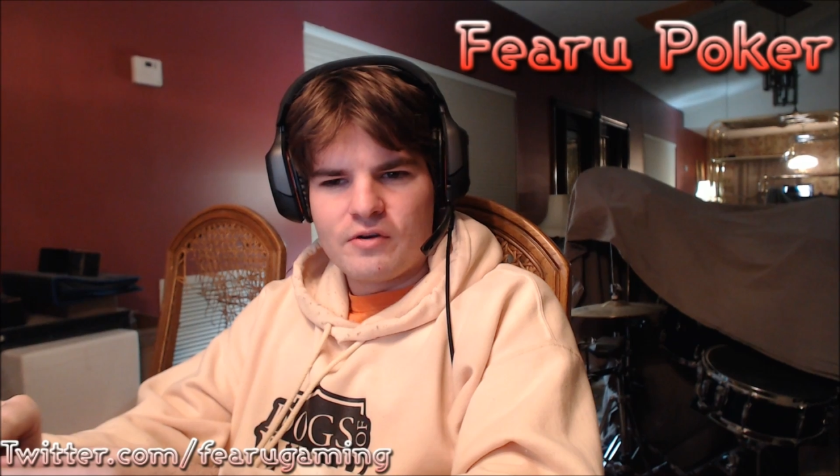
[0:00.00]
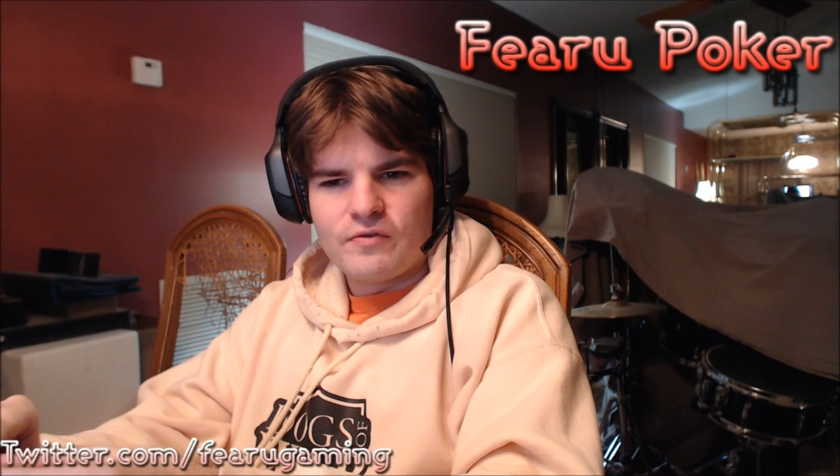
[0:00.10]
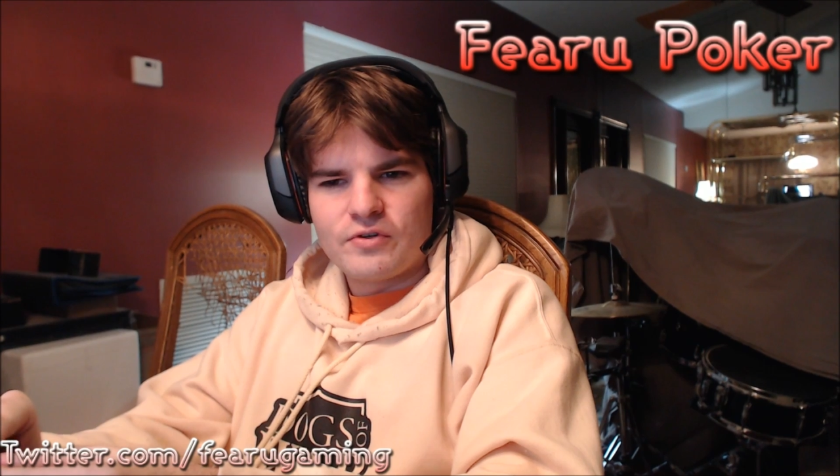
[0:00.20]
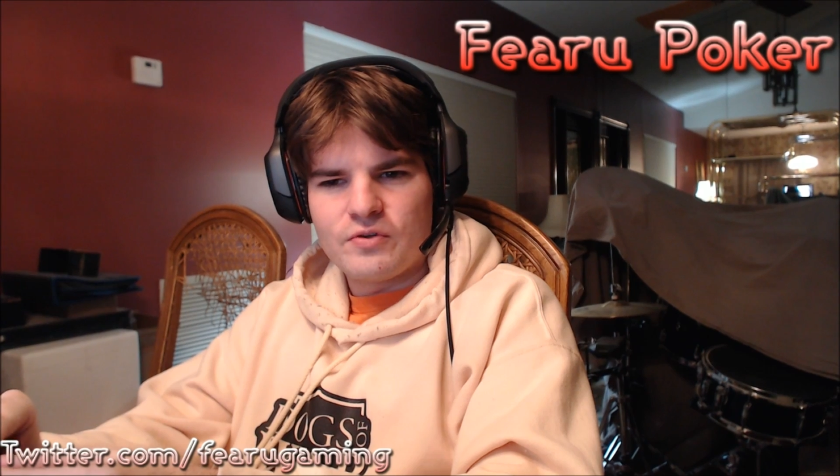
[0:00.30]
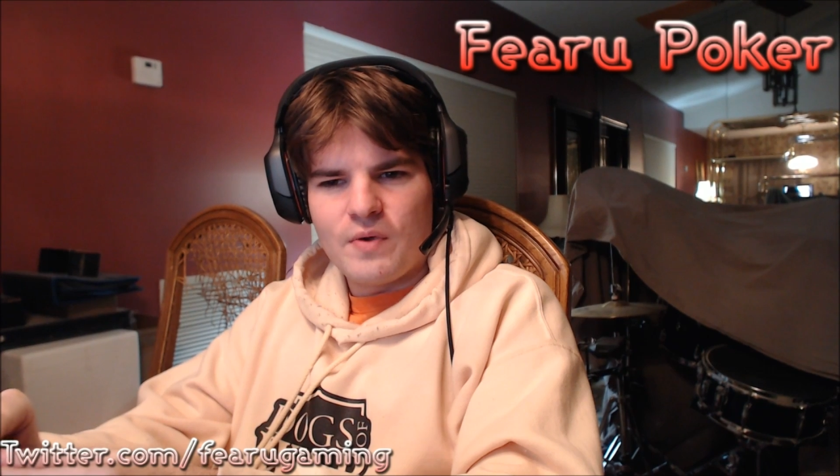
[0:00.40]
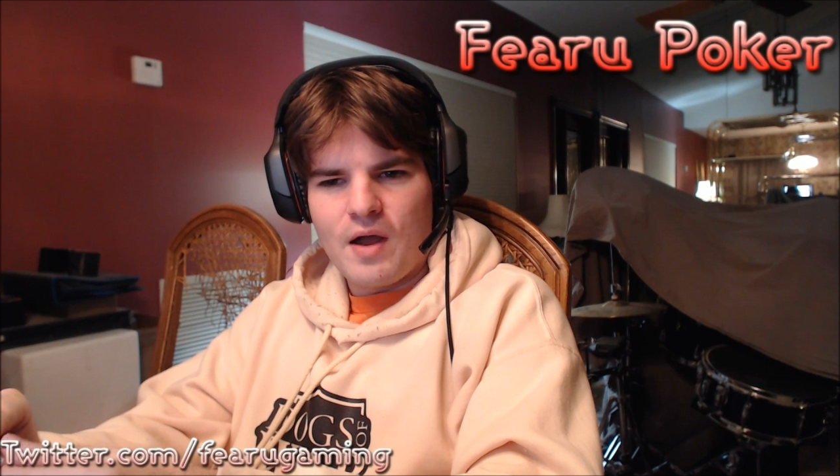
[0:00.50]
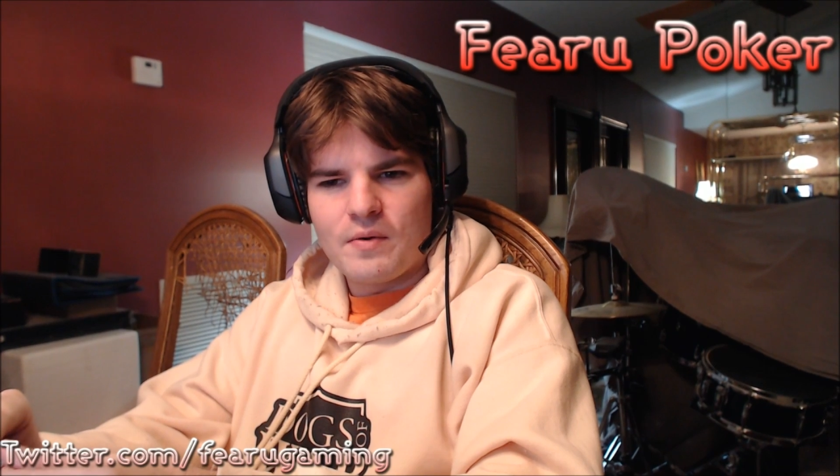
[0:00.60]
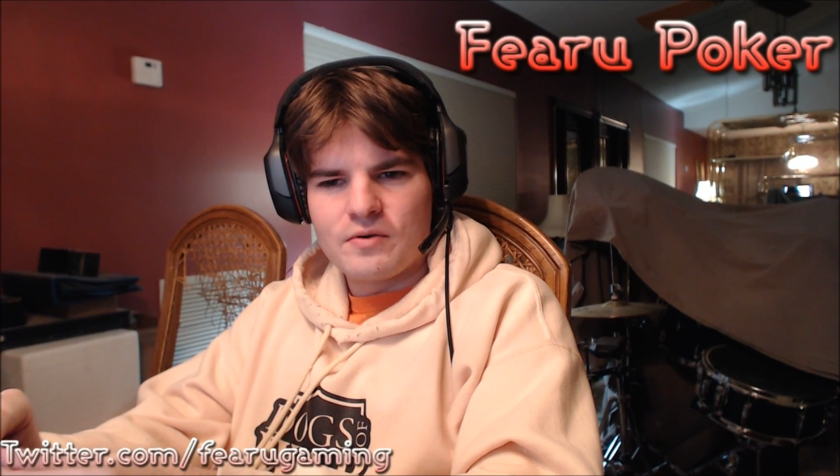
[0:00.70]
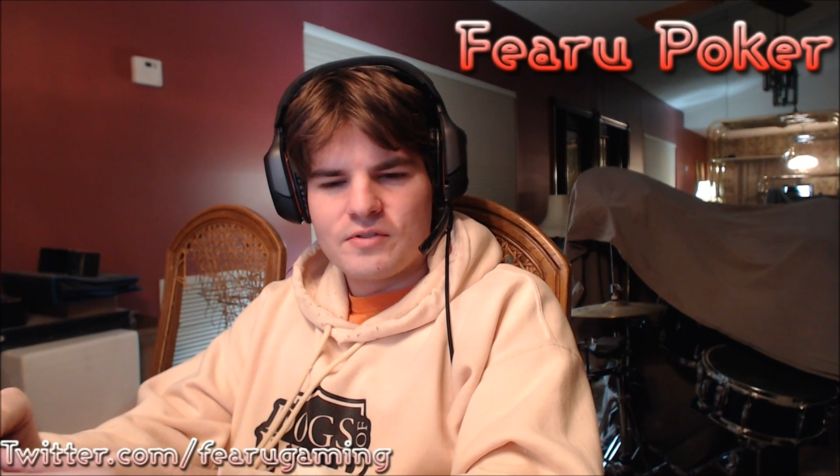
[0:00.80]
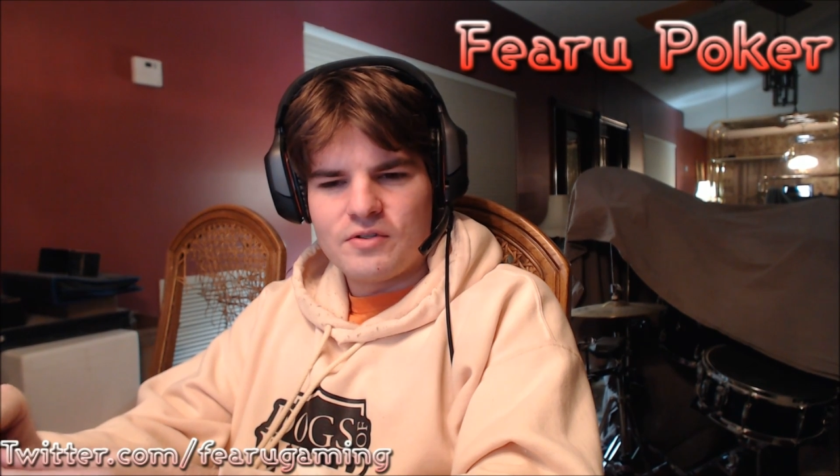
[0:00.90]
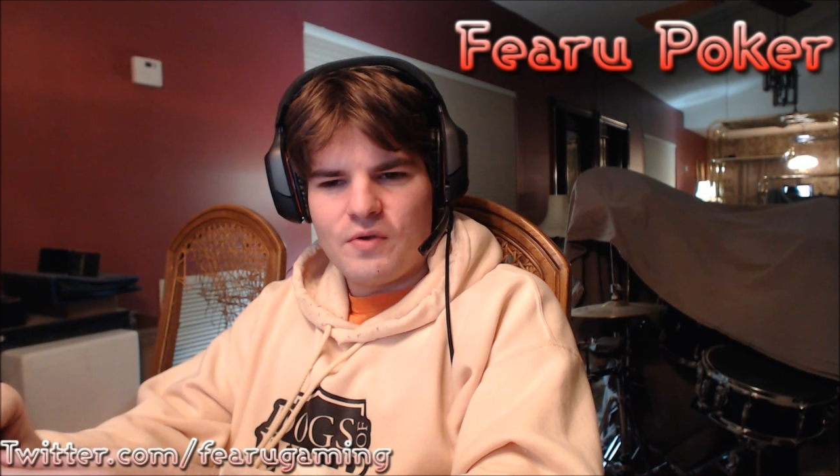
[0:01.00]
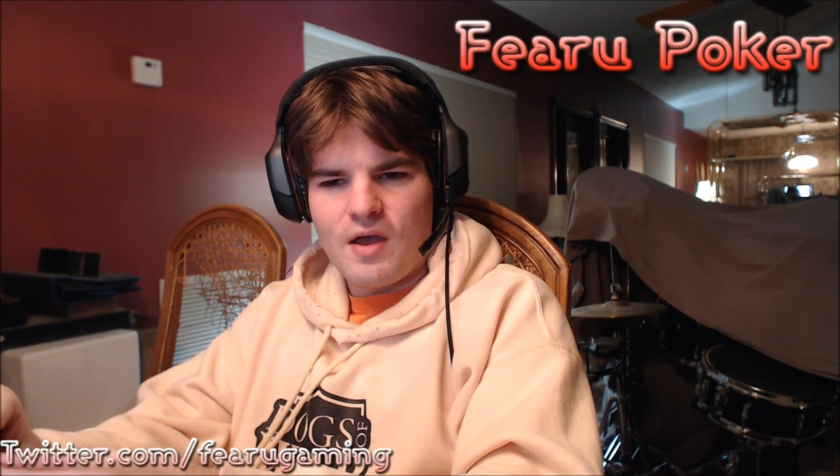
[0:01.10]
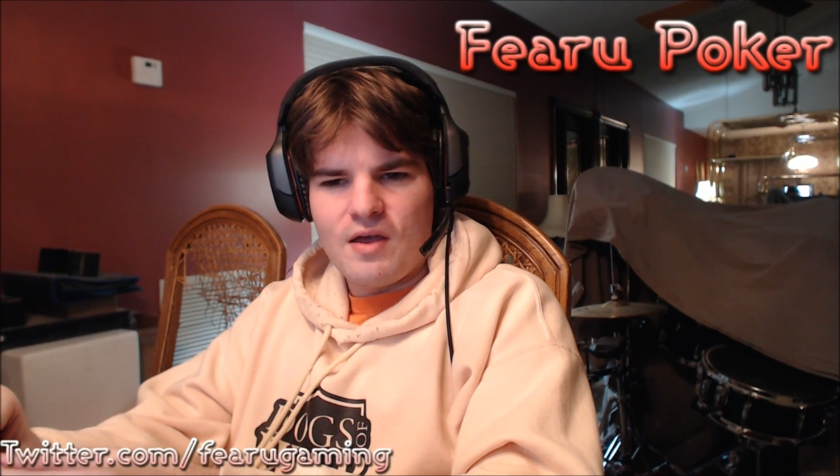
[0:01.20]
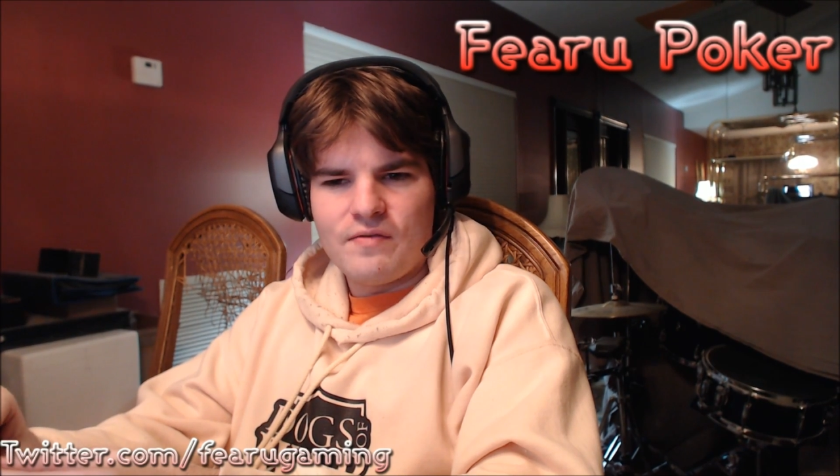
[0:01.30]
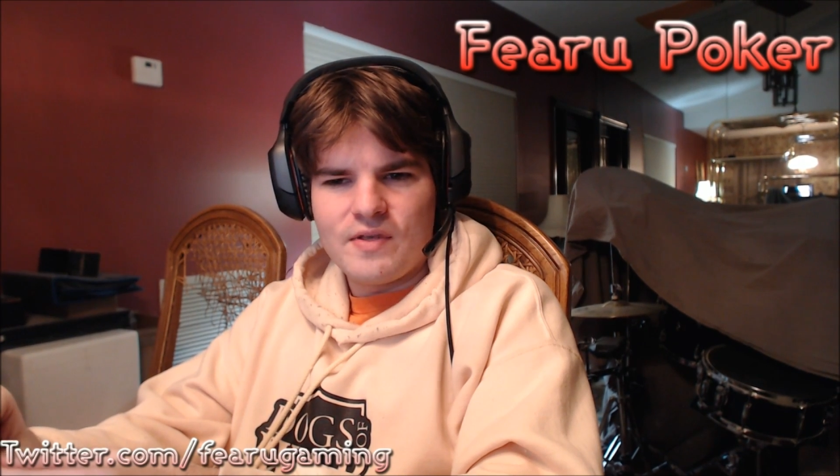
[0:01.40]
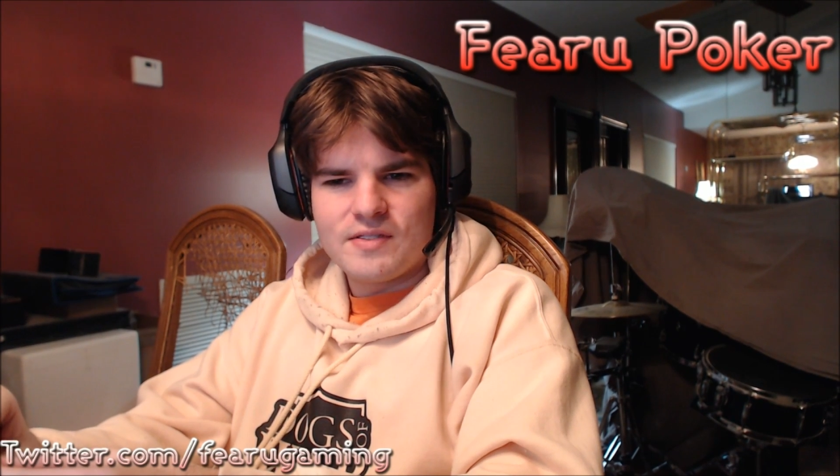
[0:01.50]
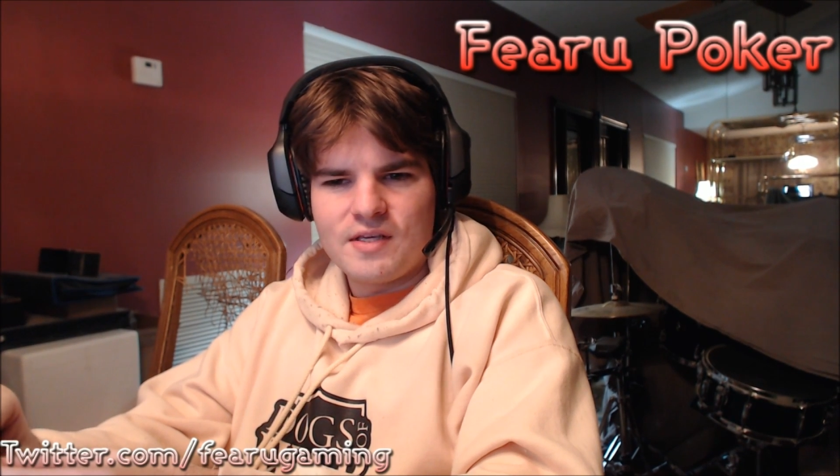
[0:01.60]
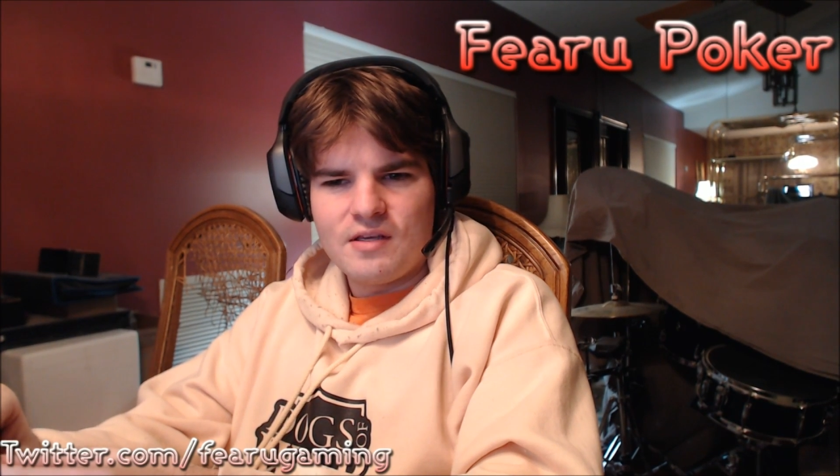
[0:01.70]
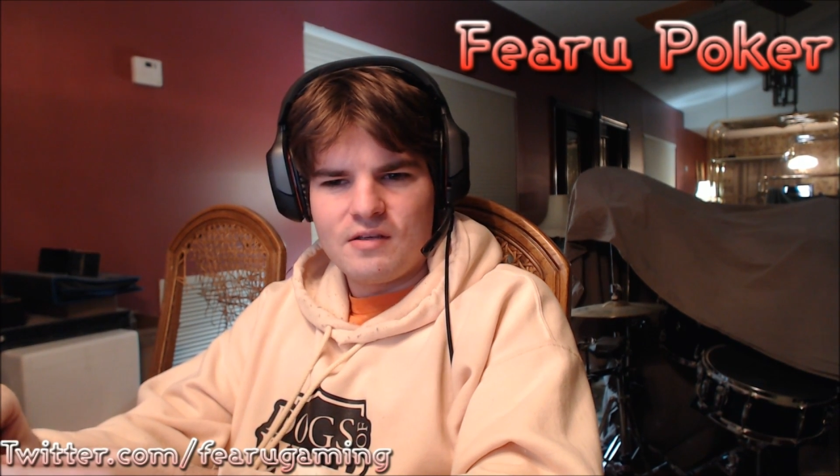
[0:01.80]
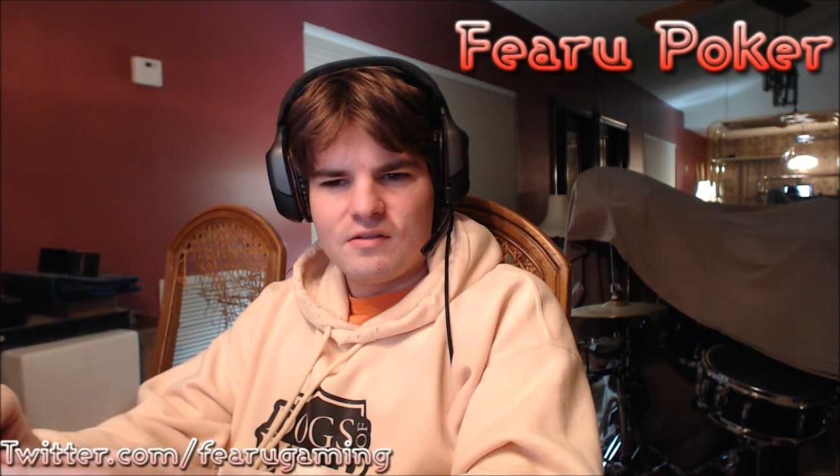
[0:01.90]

2 hours and you have ace king.